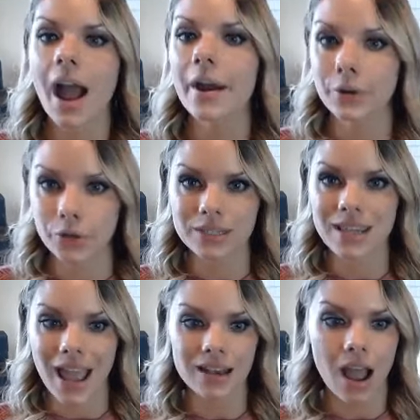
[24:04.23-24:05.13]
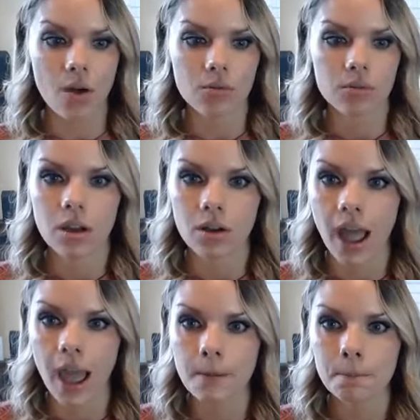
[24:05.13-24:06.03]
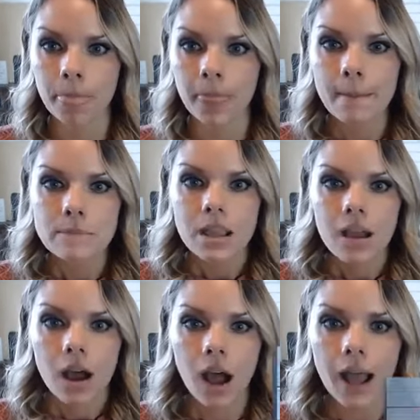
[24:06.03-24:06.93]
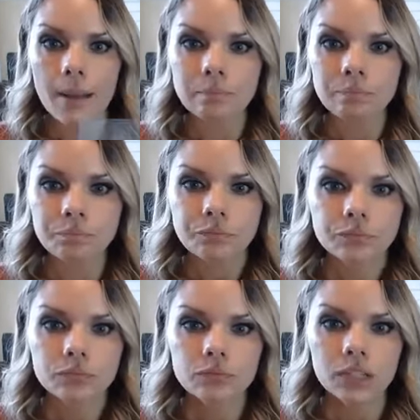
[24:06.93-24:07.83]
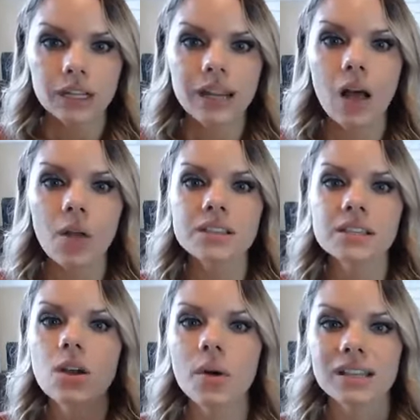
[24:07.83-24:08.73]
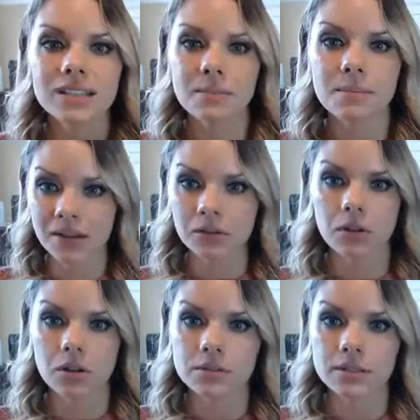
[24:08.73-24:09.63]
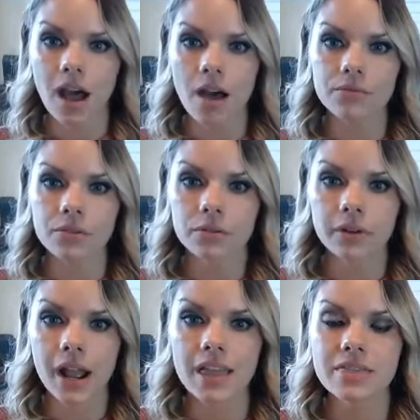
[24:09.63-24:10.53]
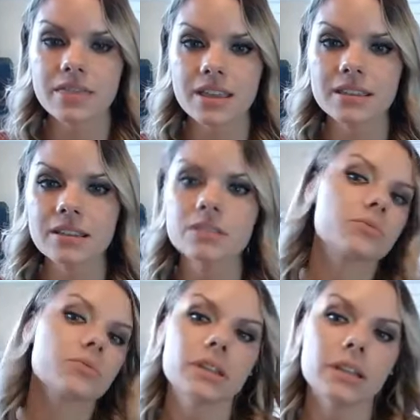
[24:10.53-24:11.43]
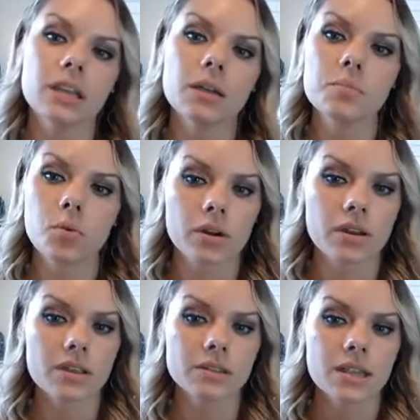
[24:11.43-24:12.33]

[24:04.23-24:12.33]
I understand now, okay? Now this is going into the medical stuff, right? This is really important.